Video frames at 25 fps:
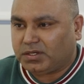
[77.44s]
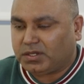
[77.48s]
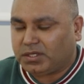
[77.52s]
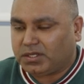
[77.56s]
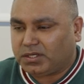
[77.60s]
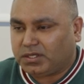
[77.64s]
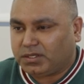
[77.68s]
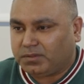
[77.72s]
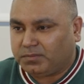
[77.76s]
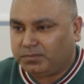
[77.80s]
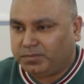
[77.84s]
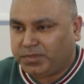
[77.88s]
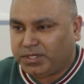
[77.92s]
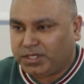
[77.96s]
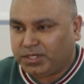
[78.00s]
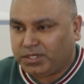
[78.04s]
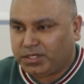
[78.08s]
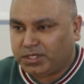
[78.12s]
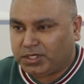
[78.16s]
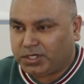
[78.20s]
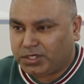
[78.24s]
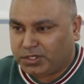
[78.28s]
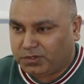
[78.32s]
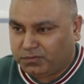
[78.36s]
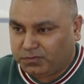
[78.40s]
Basically, being
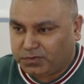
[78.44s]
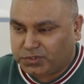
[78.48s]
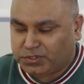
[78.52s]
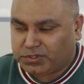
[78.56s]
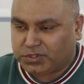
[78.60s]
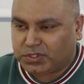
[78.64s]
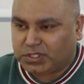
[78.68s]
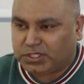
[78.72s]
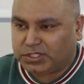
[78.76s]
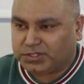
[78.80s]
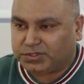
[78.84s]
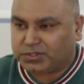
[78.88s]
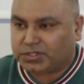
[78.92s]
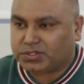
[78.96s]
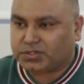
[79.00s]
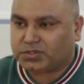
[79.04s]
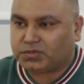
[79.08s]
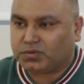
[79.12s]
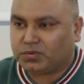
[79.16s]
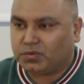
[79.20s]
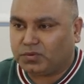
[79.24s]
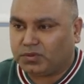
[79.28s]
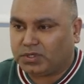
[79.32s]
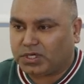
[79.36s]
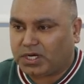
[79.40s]
an individual in the
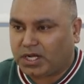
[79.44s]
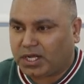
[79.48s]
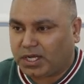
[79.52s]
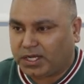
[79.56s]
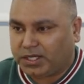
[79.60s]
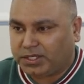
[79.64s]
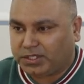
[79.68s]
store,